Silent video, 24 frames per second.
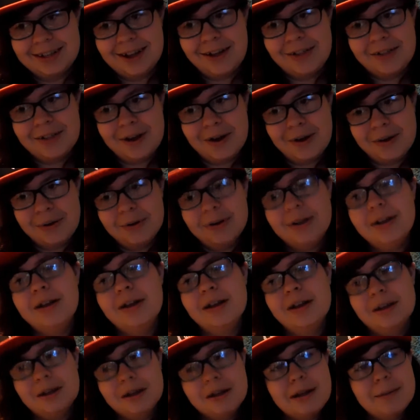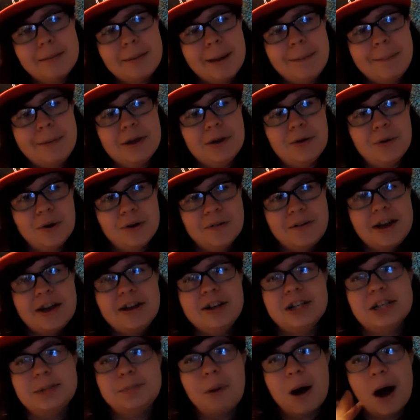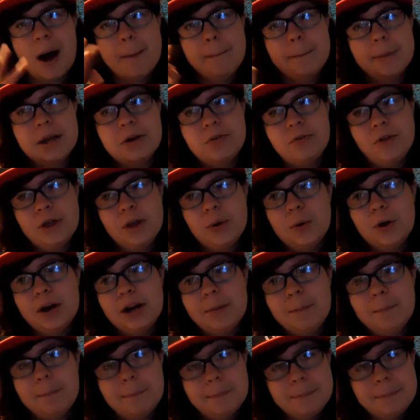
Although, it might be cool if I could just pop in really quick,